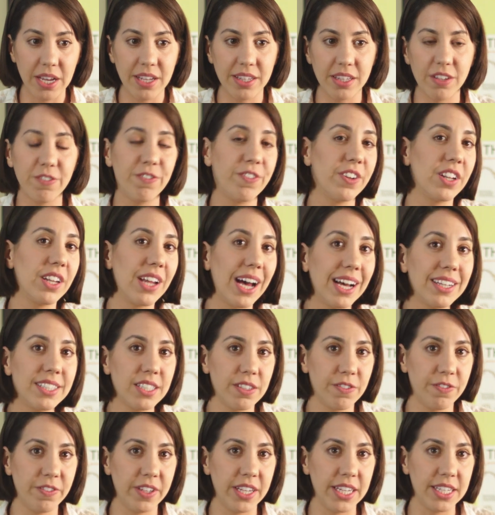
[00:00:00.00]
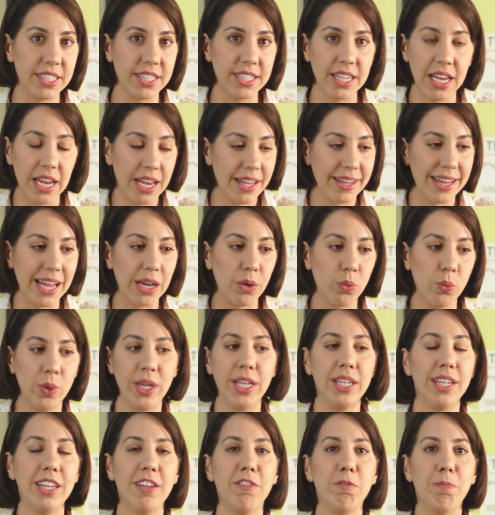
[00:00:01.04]
the philosophies that we
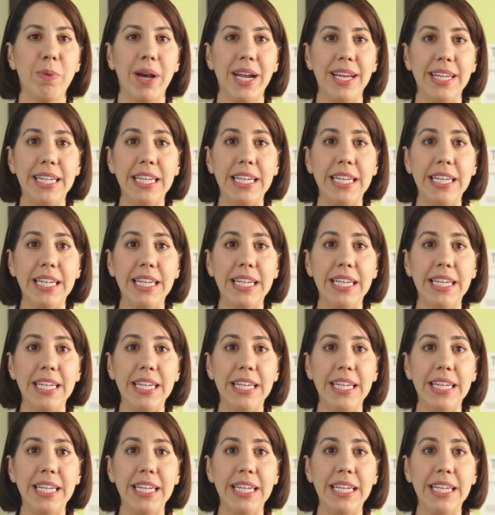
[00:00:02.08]
live by,